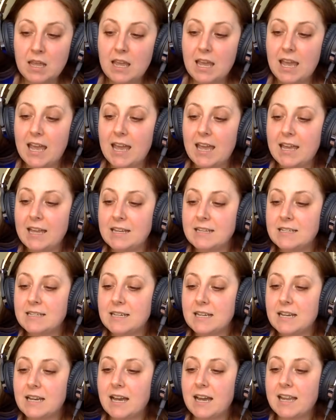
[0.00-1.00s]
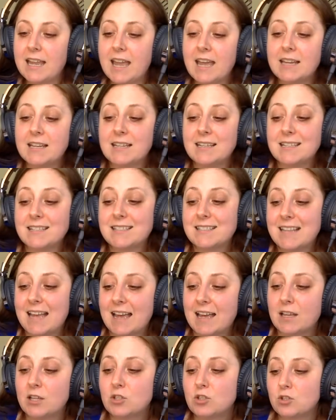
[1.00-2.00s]
And again,
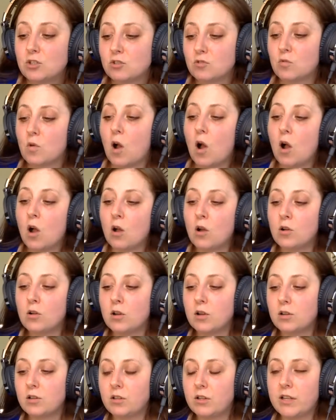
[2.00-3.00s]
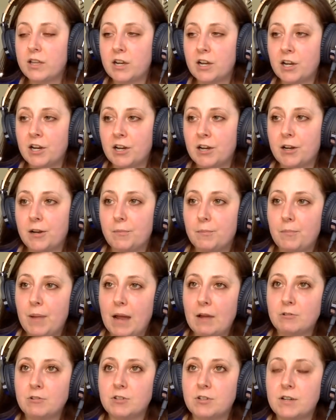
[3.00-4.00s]
set strong, clear
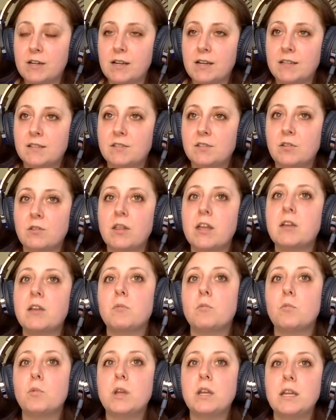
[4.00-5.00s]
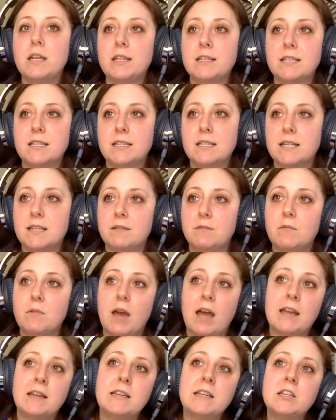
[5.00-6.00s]
boundaries. So like
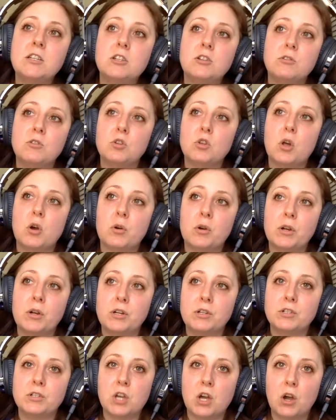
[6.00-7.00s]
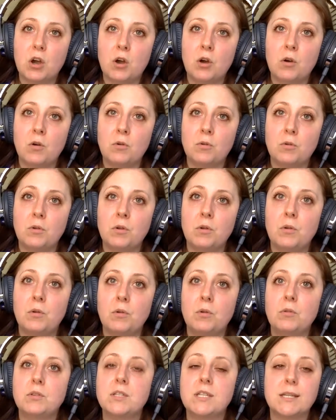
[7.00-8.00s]
I need you to lower your tone
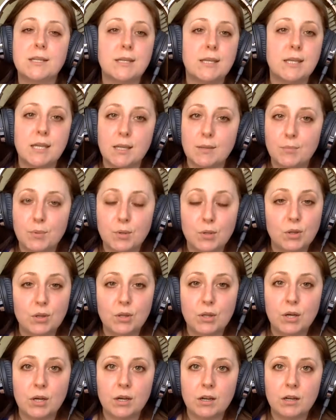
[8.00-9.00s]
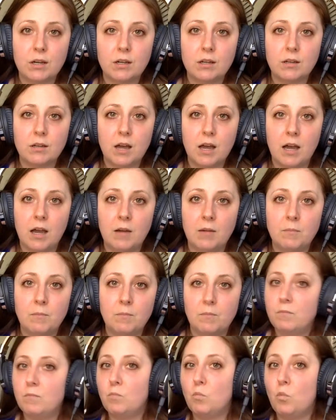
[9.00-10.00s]
to keep the
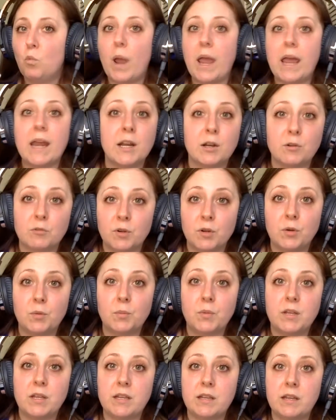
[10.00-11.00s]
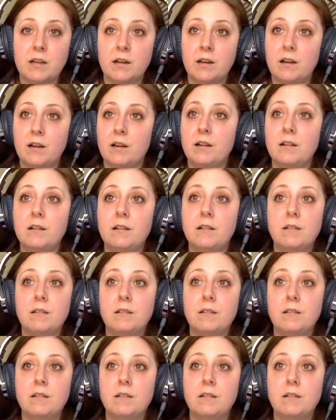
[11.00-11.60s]
waiting room here